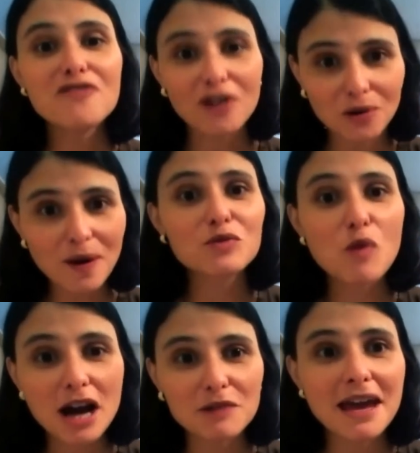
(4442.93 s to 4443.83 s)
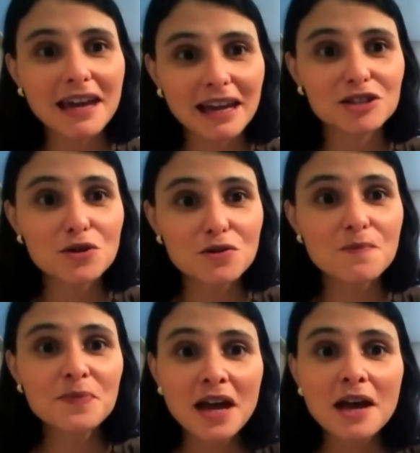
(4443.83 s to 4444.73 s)
for red wine making
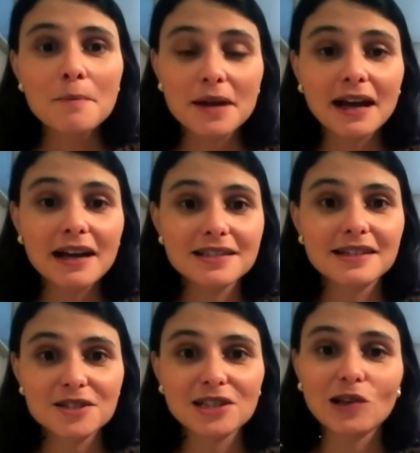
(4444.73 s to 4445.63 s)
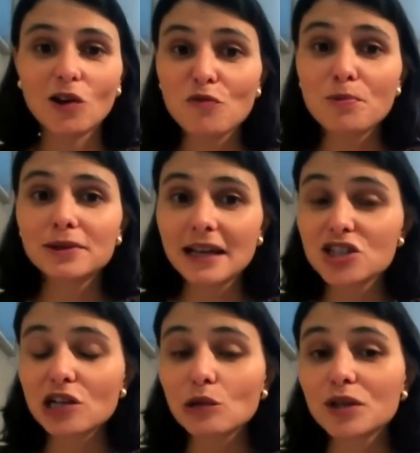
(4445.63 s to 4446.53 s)
too, because there's a lot of
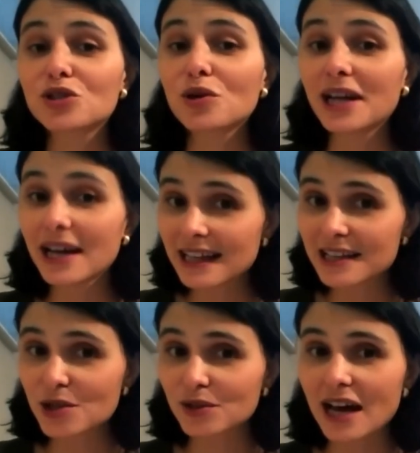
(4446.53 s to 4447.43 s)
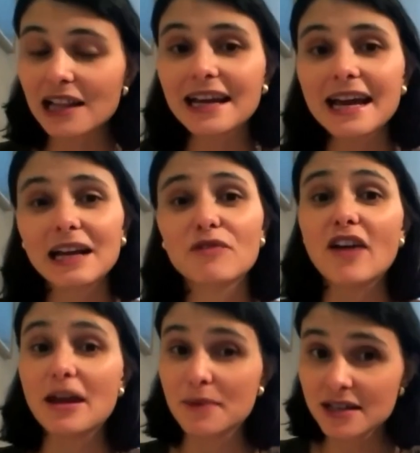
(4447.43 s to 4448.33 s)
potential with Touriga Nacional getting
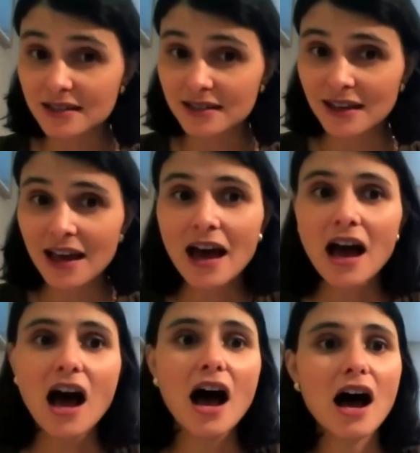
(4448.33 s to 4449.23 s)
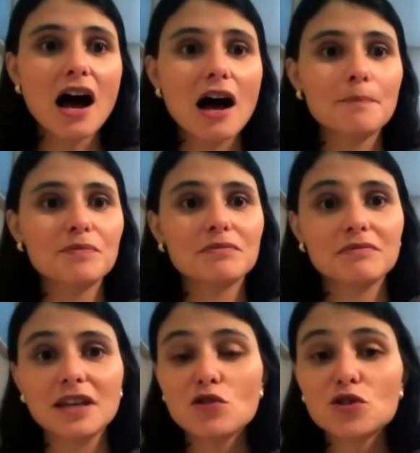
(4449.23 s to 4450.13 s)
famous.
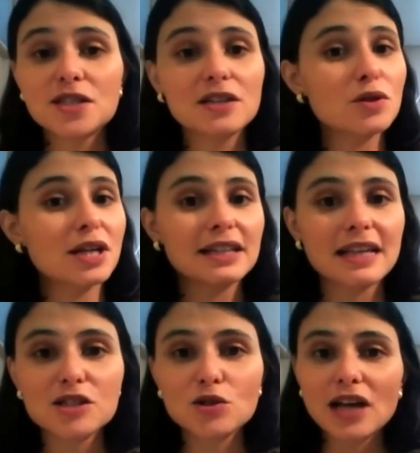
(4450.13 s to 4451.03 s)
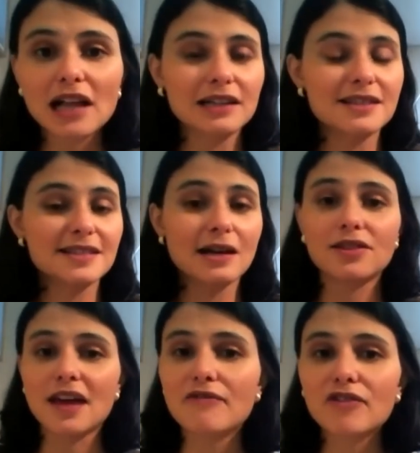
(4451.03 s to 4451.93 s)
Um, you see Touriga Nacional in
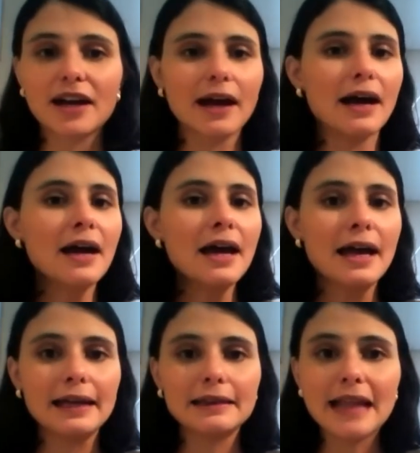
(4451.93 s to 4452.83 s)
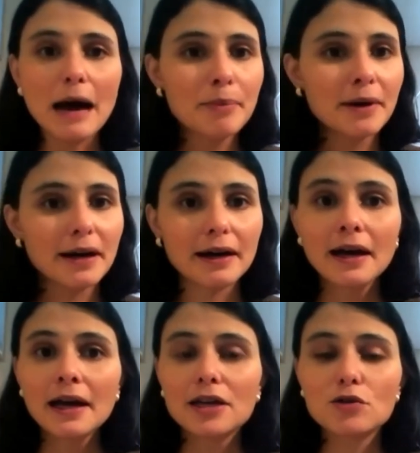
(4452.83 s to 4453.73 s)
South Africa, in
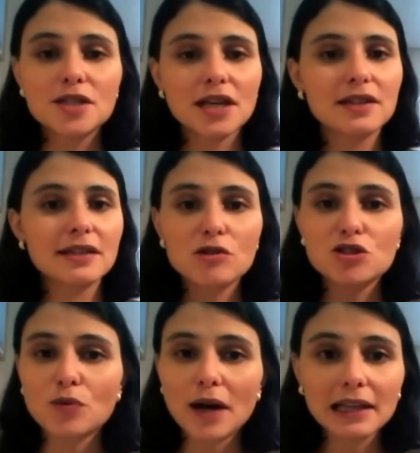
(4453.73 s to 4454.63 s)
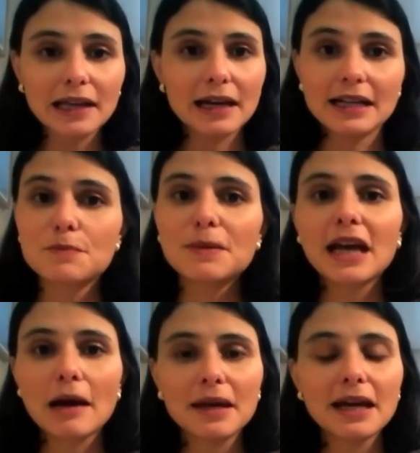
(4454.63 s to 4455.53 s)
Napa, you see it in Australia. It's
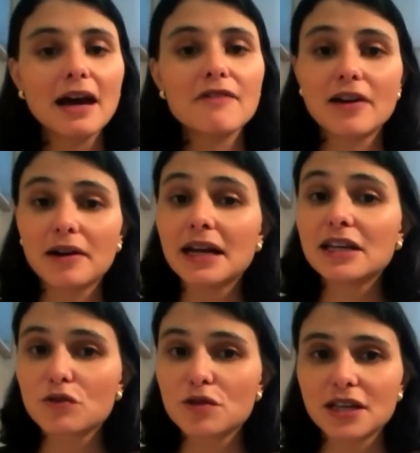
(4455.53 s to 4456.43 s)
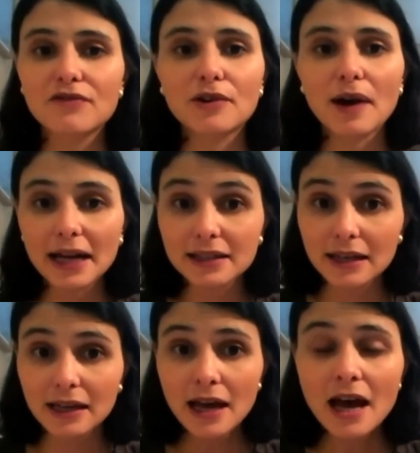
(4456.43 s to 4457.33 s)
becoming a very interesting
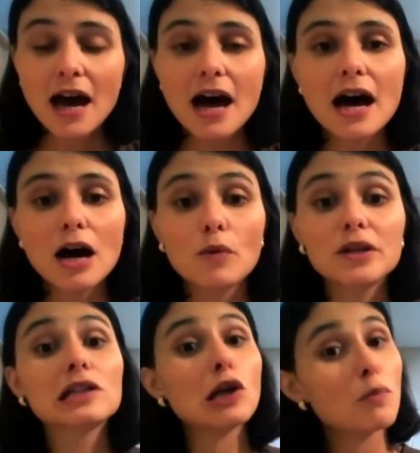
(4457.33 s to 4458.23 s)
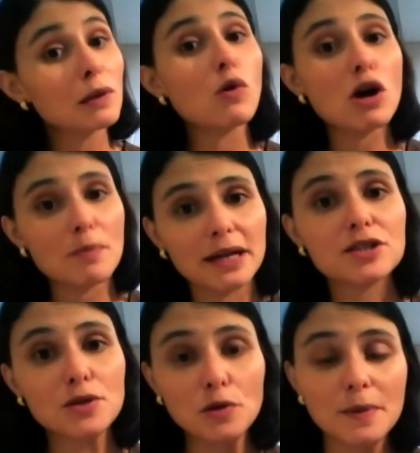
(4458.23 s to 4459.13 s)
variety uh, mm. with global warming
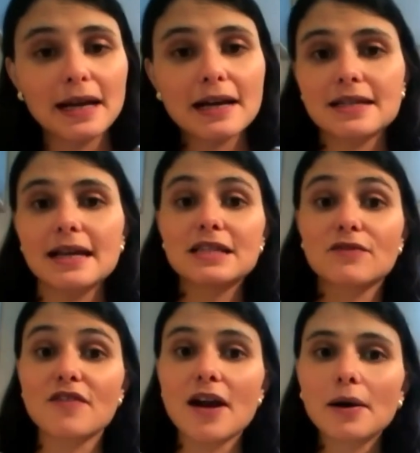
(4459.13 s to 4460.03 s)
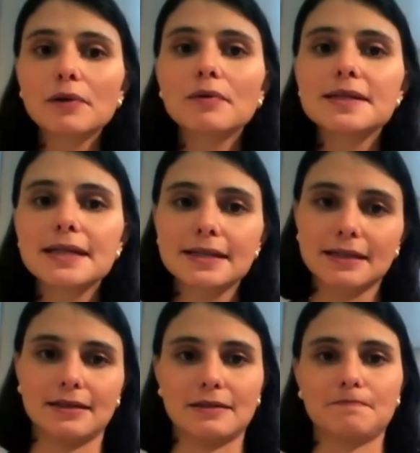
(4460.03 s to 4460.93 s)
too, because it's very
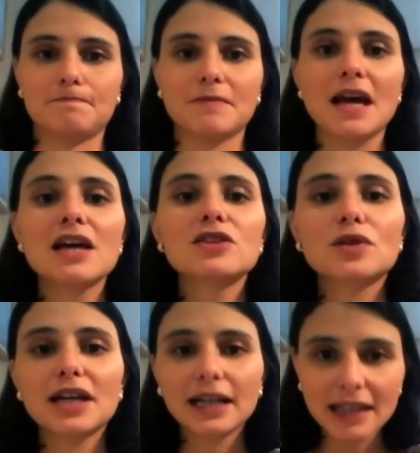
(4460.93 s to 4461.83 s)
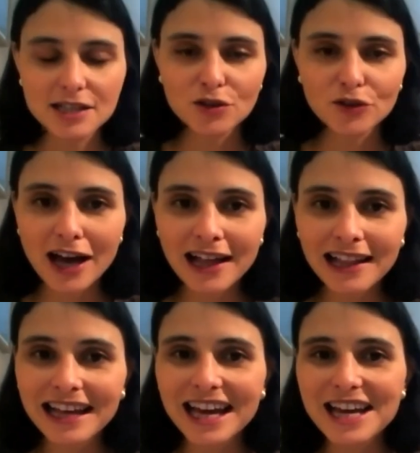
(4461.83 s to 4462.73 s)
resistant. Touriga
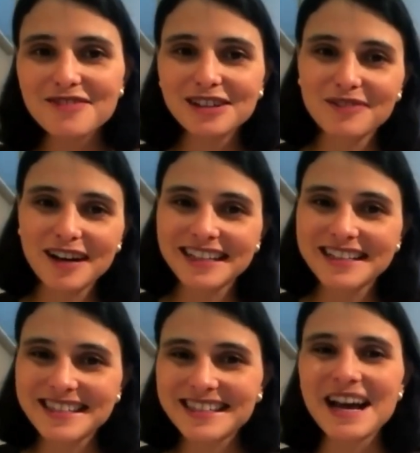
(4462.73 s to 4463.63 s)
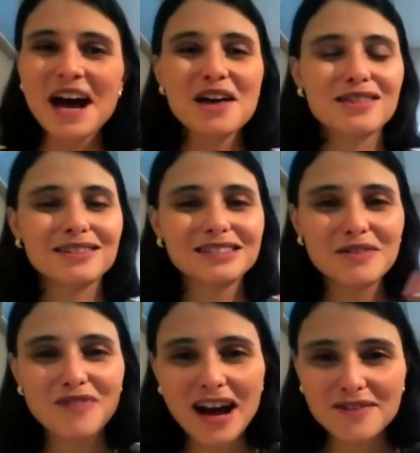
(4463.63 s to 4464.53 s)
Nacional, even when it's
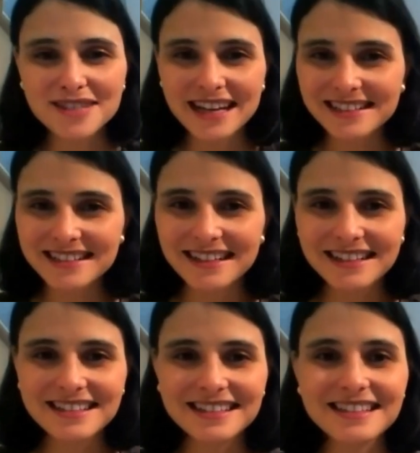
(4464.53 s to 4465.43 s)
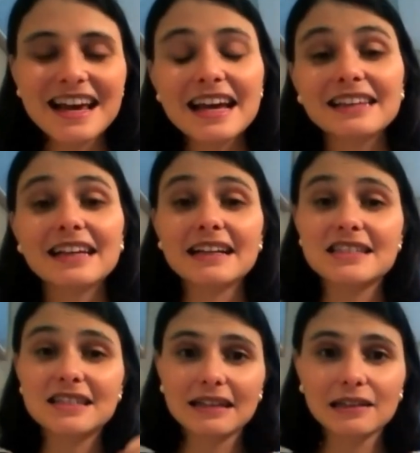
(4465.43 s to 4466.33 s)
35 Celsius, it can
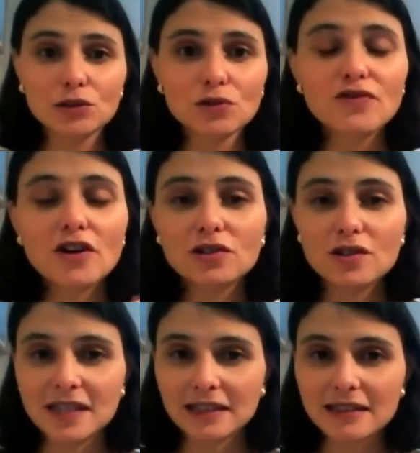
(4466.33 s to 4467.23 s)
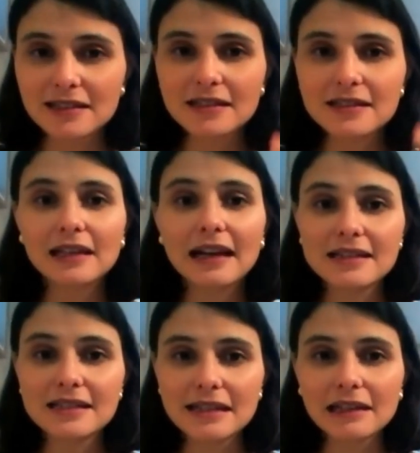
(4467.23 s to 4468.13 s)
still do photosynthesis, it
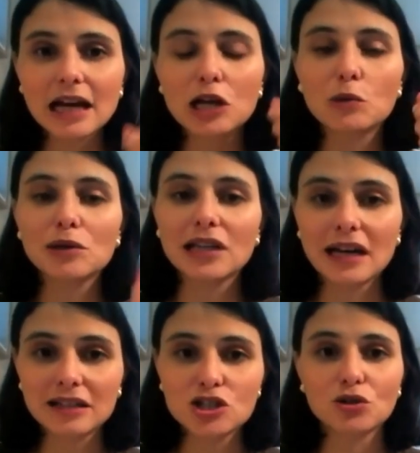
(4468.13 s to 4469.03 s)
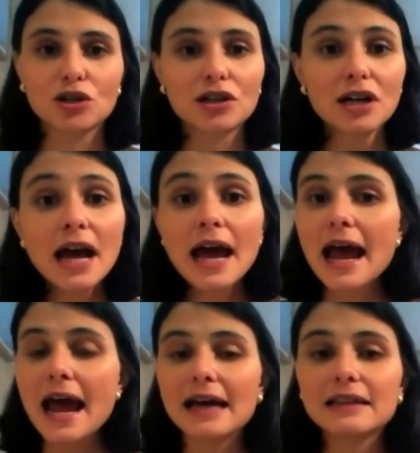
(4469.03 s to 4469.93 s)
can still accumulate sugar
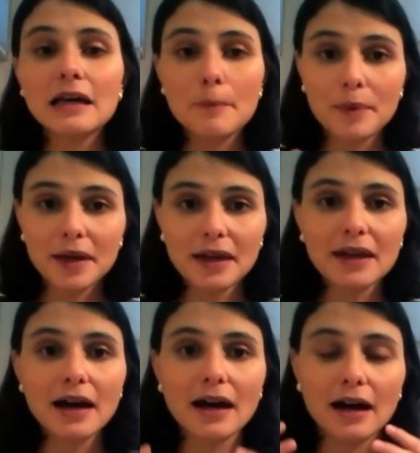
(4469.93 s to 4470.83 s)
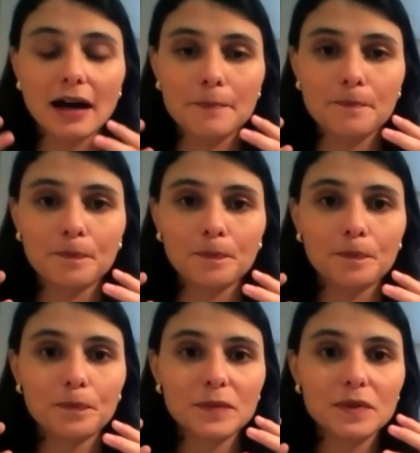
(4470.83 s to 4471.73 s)
and be
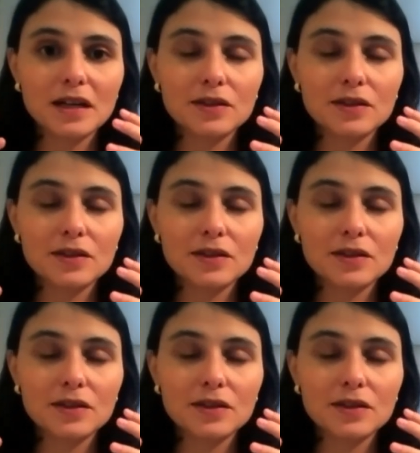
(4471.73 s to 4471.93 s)
um,